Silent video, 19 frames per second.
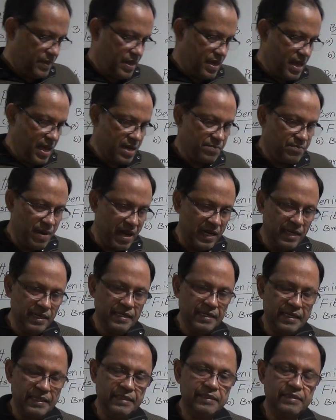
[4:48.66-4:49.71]
And
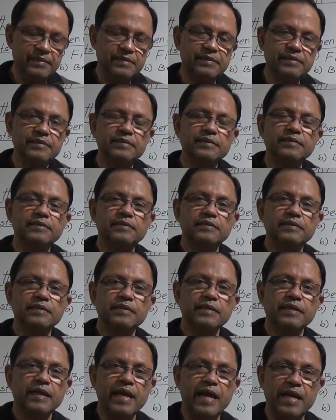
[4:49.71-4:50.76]
malignant
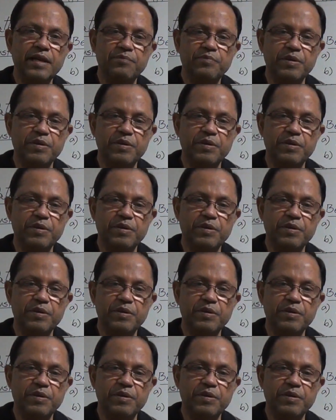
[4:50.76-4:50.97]
can